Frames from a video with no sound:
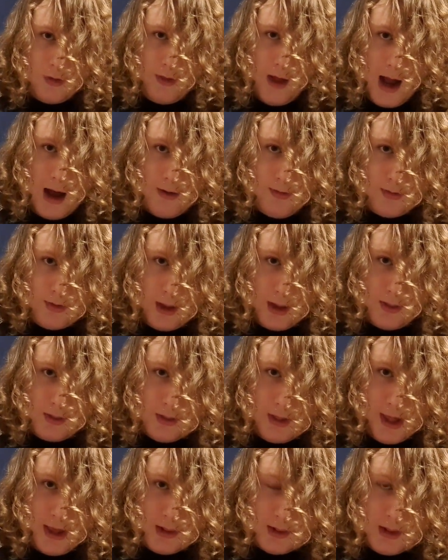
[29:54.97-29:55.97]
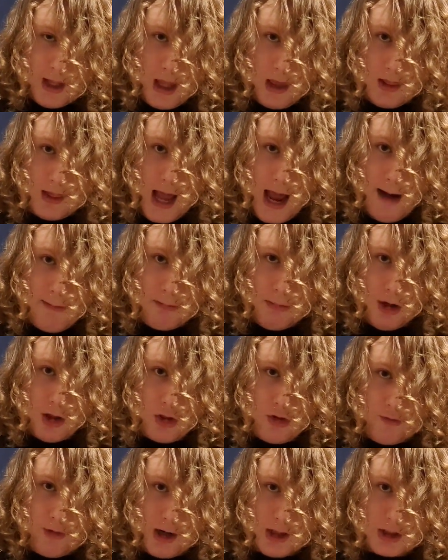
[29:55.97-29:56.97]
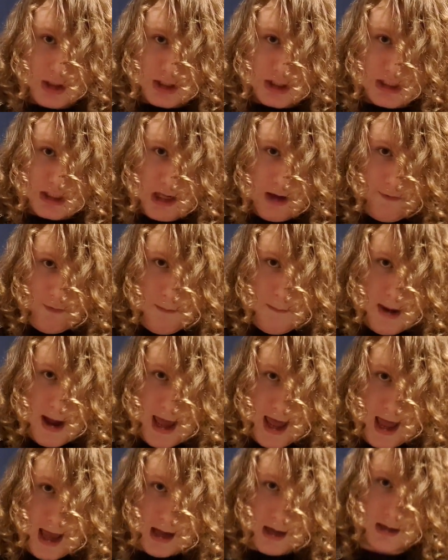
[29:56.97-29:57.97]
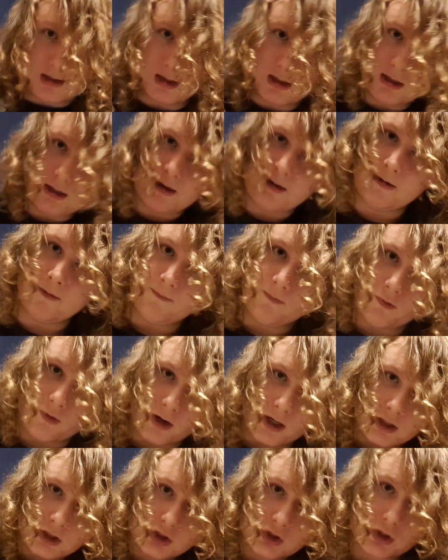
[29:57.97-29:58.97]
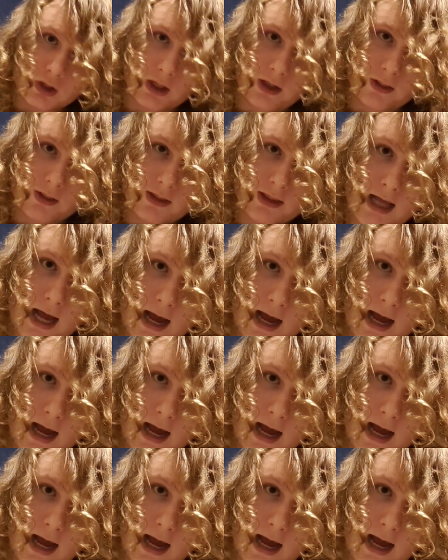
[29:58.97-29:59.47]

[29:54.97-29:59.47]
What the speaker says: Or that, like that much, right? Just skiffing my head. Right? So, like,